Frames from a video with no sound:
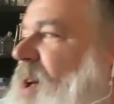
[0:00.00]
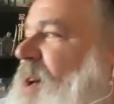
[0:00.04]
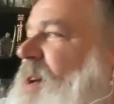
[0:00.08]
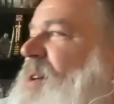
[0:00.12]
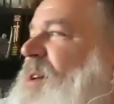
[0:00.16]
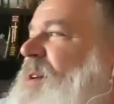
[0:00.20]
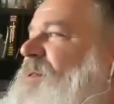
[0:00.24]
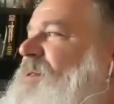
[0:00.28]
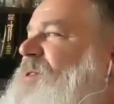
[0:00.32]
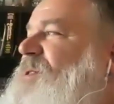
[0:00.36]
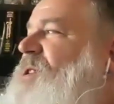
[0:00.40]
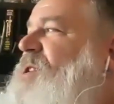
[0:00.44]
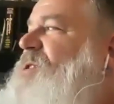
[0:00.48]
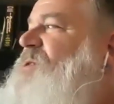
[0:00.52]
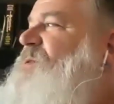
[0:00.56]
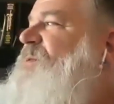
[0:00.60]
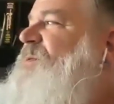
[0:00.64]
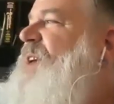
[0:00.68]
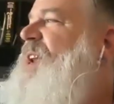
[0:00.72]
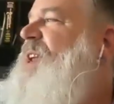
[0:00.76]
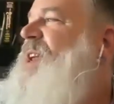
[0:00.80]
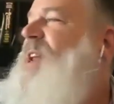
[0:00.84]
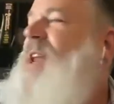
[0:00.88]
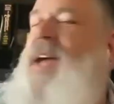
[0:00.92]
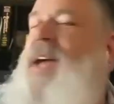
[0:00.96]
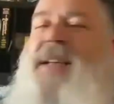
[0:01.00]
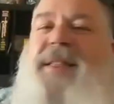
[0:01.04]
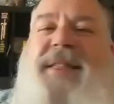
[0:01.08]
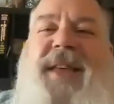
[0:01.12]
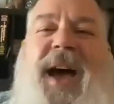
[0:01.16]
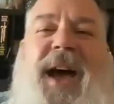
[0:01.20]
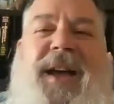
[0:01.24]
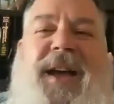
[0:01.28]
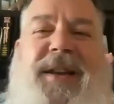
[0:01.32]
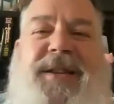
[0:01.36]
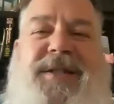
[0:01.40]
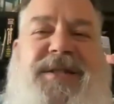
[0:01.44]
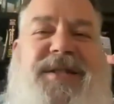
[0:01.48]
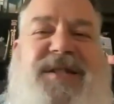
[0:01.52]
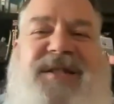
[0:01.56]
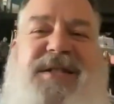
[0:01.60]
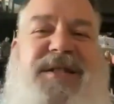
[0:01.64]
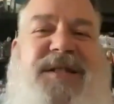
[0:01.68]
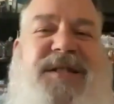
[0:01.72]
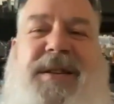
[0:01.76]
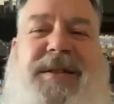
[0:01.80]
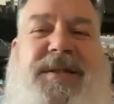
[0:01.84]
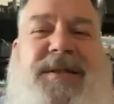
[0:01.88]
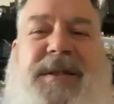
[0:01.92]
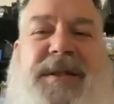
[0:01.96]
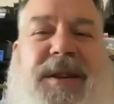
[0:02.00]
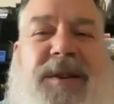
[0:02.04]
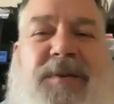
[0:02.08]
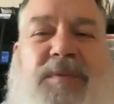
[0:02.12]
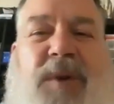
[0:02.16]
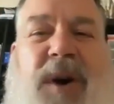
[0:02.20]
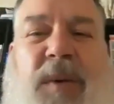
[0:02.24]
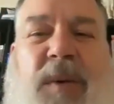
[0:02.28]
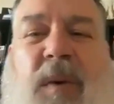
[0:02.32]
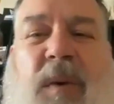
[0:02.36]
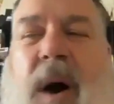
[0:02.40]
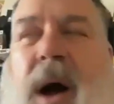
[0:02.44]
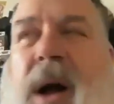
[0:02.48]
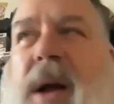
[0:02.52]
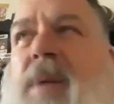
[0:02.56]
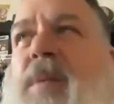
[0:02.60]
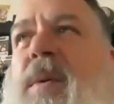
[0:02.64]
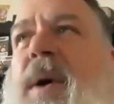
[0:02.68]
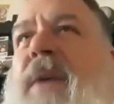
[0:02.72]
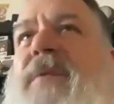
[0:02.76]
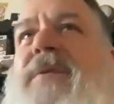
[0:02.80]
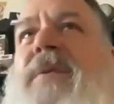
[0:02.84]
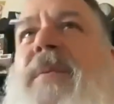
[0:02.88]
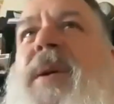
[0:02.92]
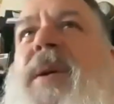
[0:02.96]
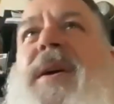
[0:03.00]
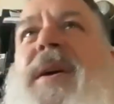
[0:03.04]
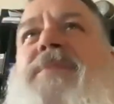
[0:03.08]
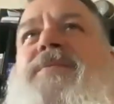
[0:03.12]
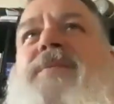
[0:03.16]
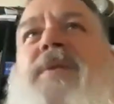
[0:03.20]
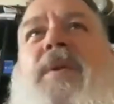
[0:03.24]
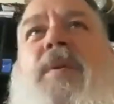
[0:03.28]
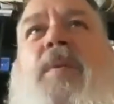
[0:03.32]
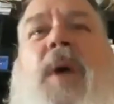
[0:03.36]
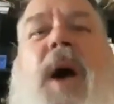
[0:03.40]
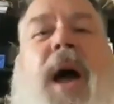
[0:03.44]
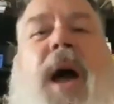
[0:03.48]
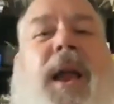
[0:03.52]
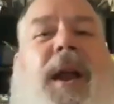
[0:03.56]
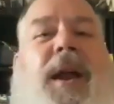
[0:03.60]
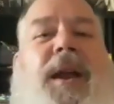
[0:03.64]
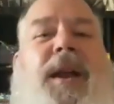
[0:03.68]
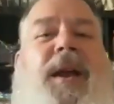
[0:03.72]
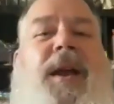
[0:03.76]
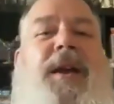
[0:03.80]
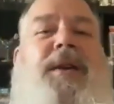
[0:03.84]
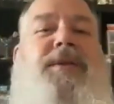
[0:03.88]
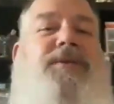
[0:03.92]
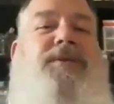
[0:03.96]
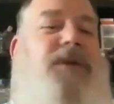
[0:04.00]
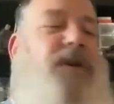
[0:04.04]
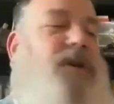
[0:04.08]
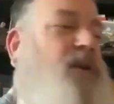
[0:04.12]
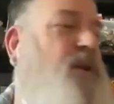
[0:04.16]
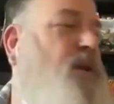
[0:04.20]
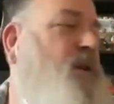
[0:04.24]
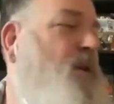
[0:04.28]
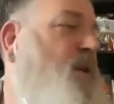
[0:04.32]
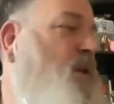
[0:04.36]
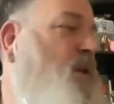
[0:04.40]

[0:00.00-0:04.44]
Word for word: uh, it starts feeling like that. You just it, you want to walk away from it for a while at least.